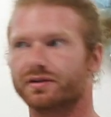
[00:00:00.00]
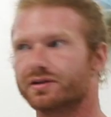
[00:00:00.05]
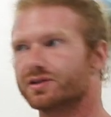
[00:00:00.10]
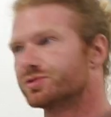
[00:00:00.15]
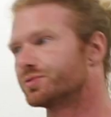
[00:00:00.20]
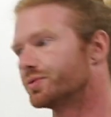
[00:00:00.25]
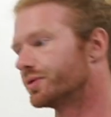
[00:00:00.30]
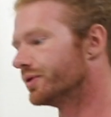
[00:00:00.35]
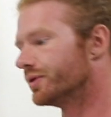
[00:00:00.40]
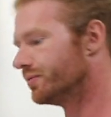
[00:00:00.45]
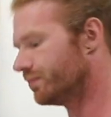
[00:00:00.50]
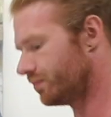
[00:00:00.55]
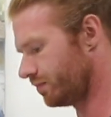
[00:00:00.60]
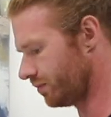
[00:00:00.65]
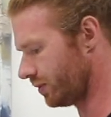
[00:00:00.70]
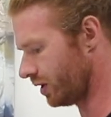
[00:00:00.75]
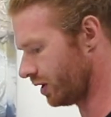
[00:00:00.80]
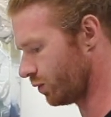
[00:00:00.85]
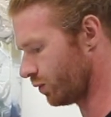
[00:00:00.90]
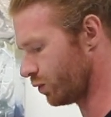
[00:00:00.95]
this room,
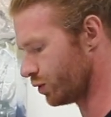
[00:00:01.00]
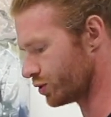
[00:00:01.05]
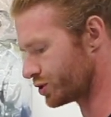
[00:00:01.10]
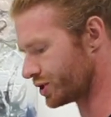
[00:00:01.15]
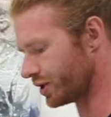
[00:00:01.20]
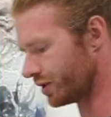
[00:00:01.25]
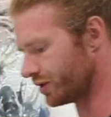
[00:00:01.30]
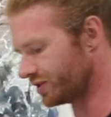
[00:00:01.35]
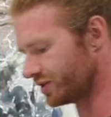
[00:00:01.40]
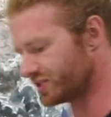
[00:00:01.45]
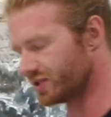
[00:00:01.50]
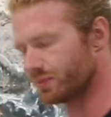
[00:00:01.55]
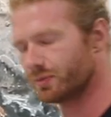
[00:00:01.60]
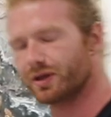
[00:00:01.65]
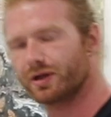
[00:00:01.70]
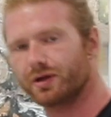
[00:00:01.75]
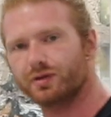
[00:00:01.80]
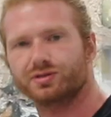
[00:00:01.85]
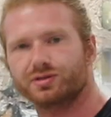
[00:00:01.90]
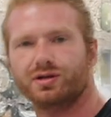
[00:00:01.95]
but we'll show you some
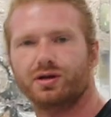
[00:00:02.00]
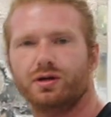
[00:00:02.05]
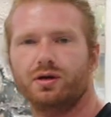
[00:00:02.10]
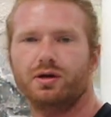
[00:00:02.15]
of those